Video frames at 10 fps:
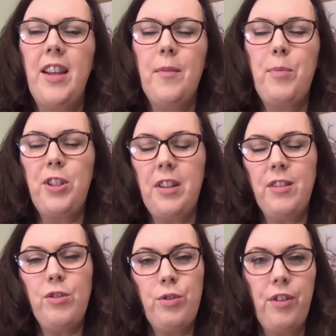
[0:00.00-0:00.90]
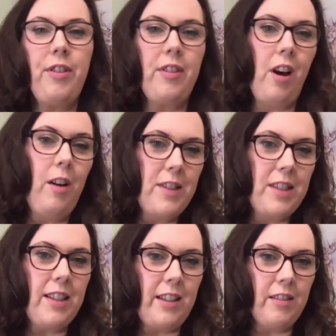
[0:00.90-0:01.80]
but the truth,
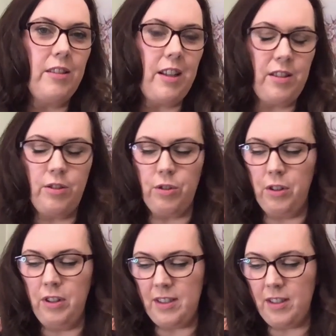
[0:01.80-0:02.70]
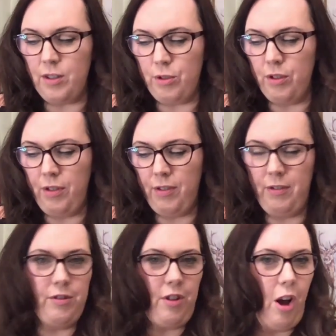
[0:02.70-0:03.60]
obviously, as a journalist,
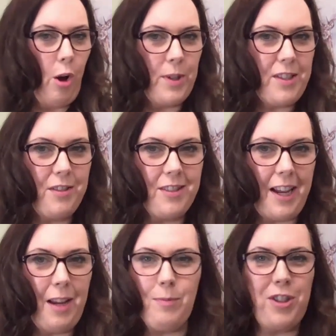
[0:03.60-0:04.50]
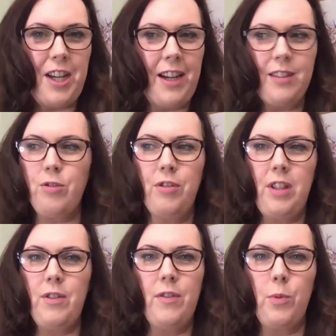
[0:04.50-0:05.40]
there's always time to check the truth,
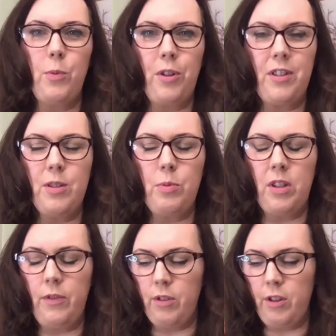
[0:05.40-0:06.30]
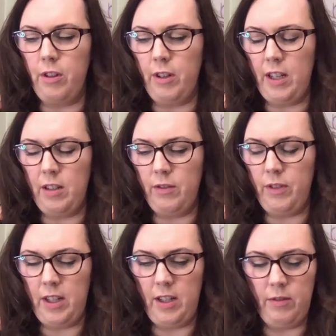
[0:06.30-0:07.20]
even if you're working on a 24-hour kind of
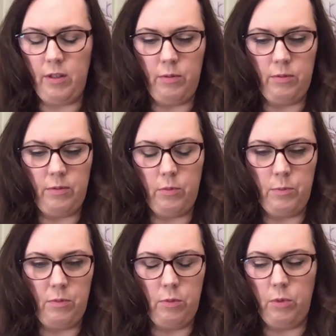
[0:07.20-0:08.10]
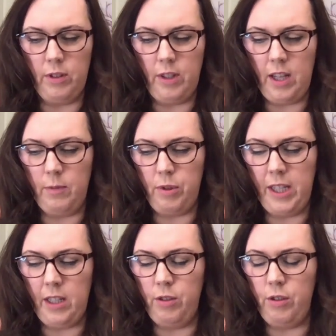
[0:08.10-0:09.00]
rolling kind of
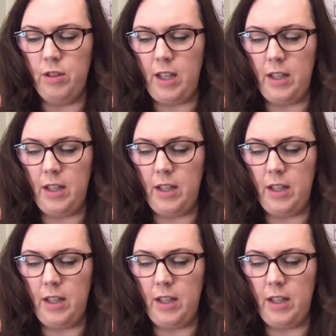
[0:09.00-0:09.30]
breaking news